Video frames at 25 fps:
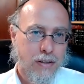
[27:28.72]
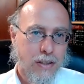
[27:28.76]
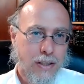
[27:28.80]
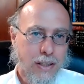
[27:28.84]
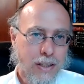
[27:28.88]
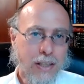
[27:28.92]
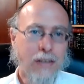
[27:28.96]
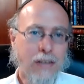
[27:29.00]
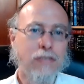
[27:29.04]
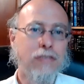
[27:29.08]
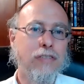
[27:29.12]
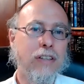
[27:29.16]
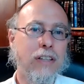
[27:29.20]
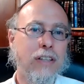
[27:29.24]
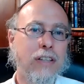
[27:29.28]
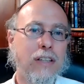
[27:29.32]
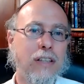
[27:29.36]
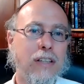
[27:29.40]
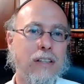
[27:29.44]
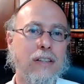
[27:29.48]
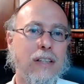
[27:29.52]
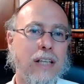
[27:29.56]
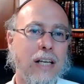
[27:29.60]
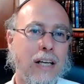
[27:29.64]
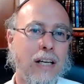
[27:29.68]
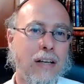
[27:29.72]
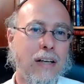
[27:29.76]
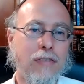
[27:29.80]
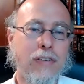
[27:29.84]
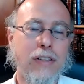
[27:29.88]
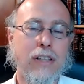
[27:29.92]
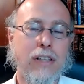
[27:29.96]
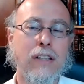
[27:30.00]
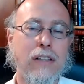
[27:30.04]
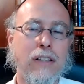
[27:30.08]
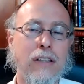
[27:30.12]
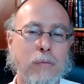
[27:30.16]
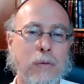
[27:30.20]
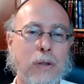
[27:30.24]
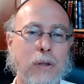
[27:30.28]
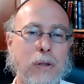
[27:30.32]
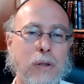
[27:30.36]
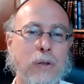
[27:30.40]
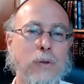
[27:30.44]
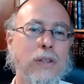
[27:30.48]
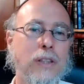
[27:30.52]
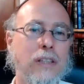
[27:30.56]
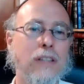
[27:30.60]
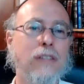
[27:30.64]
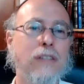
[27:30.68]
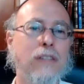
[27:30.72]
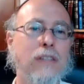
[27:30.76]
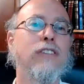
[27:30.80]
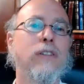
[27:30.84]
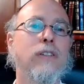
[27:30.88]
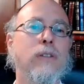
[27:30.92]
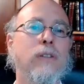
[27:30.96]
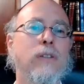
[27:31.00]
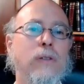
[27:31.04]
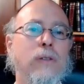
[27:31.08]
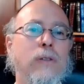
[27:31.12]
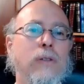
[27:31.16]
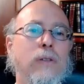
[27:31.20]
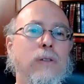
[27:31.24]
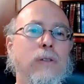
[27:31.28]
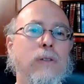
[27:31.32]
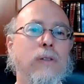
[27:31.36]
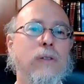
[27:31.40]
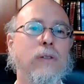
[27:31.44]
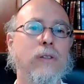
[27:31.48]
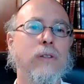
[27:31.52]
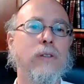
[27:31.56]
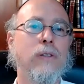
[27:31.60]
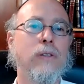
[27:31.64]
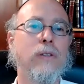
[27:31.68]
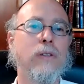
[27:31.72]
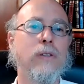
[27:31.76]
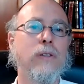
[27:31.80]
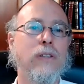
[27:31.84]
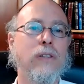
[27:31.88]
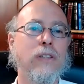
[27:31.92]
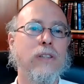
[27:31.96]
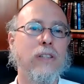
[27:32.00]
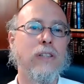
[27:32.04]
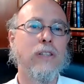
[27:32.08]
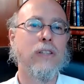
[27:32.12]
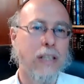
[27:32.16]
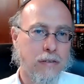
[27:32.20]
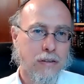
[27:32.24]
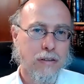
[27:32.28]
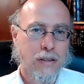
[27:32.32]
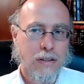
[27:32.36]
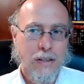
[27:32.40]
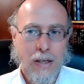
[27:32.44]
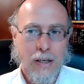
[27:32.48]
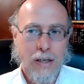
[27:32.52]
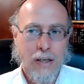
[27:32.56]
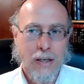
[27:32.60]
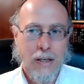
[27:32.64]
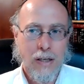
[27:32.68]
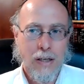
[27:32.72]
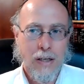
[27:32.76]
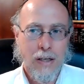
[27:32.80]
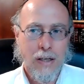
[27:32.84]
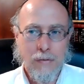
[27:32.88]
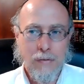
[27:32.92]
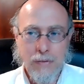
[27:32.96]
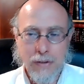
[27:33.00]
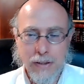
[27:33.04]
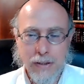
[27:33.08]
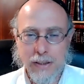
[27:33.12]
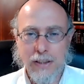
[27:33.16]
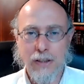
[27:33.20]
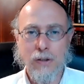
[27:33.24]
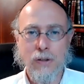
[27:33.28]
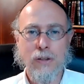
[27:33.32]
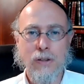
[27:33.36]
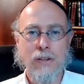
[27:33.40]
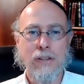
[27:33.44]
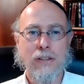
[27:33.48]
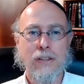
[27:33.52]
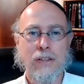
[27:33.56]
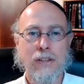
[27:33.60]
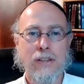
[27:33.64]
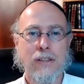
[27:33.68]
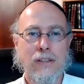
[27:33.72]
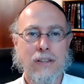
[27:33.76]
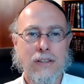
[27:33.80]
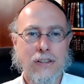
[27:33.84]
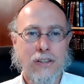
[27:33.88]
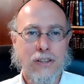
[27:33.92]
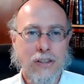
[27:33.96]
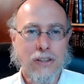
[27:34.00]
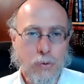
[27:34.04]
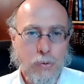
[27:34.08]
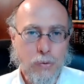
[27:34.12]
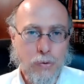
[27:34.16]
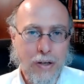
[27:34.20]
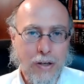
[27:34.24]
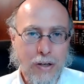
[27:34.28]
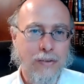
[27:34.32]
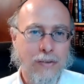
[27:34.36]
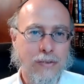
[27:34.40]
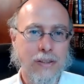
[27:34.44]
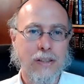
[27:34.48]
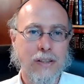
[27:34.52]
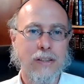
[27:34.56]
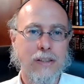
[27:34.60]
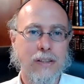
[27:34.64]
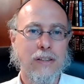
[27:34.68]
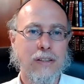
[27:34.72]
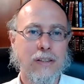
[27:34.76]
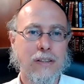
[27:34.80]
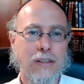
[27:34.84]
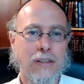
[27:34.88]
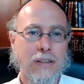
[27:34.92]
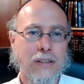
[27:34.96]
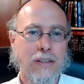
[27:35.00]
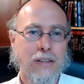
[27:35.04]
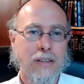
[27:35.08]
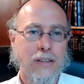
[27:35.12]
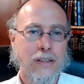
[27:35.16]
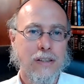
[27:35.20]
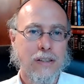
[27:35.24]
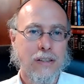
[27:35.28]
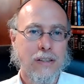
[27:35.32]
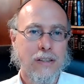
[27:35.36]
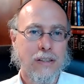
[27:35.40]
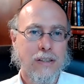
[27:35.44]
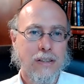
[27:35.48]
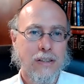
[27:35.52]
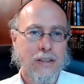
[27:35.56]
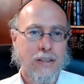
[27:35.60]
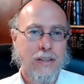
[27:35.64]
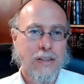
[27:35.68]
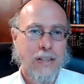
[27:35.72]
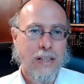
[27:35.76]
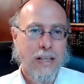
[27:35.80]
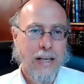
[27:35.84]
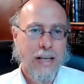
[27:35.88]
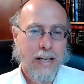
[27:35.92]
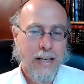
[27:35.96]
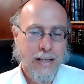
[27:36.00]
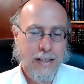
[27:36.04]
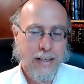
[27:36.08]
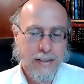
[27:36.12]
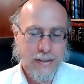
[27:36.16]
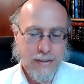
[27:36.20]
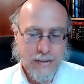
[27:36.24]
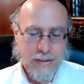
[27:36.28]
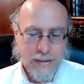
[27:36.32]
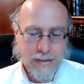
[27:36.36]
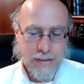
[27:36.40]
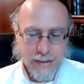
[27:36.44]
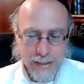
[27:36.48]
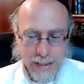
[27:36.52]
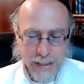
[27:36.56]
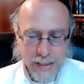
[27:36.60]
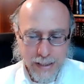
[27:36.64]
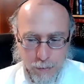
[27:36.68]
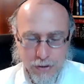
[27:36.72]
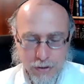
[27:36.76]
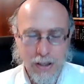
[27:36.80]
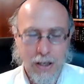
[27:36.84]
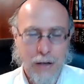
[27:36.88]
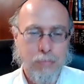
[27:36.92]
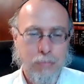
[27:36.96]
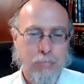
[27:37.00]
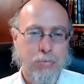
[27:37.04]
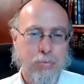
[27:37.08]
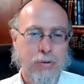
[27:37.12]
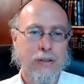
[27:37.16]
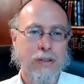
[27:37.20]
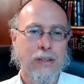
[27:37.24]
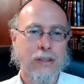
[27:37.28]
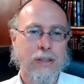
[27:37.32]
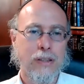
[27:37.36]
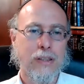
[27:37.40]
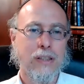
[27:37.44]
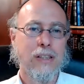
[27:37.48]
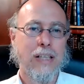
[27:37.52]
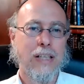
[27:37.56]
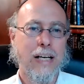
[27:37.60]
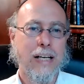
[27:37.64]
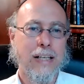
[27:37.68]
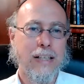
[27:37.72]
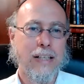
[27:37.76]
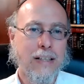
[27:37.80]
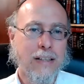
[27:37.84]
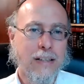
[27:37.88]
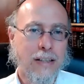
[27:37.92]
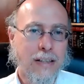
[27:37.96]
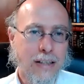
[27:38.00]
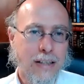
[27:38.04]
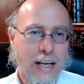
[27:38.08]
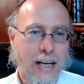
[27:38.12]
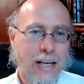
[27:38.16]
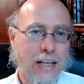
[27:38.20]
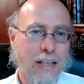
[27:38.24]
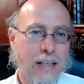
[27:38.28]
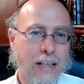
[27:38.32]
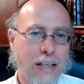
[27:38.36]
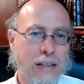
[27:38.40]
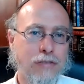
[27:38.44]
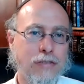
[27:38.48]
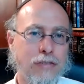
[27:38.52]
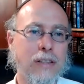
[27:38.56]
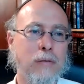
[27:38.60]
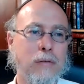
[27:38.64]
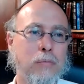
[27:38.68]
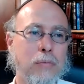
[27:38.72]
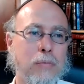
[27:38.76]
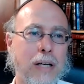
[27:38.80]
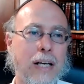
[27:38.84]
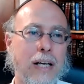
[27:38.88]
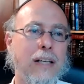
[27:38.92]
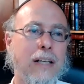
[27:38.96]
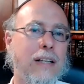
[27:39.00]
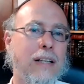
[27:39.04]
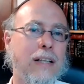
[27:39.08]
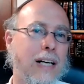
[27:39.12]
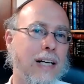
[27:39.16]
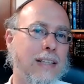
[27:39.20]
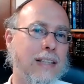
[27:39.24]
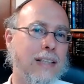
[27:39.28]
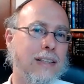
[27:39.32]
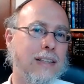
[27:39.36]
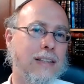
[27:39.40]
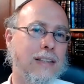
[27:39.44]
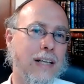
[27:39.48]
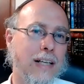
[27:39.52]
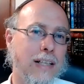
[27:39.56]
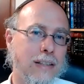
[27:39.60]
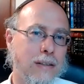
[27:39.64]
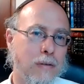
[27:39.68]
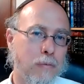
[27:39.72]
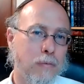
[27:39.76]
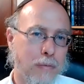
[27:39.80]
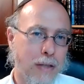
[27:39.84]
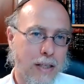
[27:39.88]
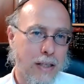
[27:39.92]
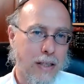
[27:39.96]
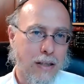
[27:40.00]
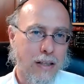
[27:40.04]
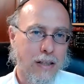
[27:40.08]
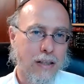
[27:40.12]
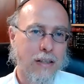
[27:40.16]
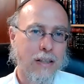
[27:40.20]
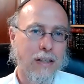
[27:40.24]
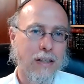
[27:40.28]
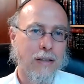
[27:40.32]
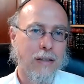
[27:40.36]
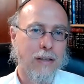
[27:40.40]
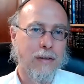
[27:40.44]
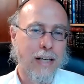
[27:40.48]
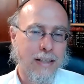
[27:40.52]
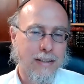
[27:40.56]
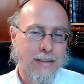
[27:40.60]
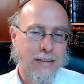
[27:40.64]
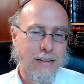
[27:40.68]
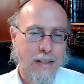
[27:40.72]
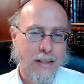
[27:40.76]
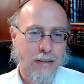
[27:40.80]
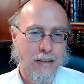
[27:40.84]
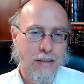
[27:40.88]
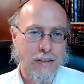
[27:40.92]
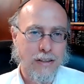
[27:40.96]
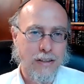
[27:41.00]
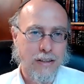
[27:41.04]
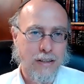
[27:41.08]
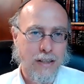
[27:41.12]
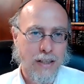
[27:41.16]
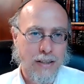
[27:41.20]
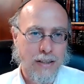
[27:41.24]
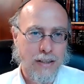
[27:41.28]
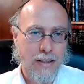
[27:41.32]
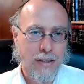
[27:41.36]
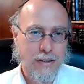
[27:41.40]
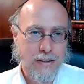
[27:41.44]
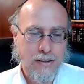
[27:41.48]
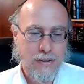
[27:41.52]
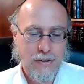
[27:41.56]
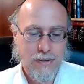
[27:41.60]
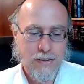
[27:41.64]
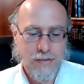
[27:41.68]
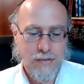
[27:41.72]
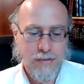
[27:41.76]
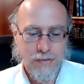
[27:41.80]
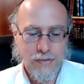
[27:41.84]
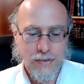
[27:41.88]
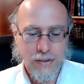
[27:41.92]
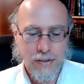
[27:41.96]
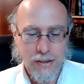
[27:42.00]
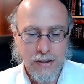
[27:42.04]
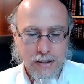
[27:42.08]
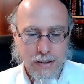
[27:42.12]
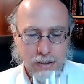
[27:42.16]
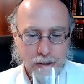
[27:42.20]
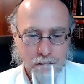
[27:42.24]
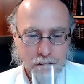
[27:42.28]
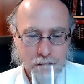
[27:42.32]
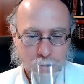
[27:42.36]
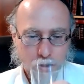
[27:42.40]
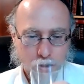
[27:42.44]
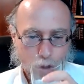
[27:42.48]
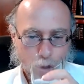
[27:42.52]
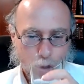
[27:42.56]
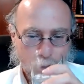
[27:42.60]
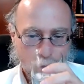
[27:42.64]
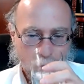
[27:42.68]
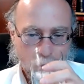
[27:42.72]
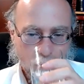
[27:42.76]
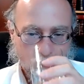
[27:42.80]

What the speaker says: even in the most difficult state. I'm still surrounded and kept up and enlivened by God's light, by God's loving kindness.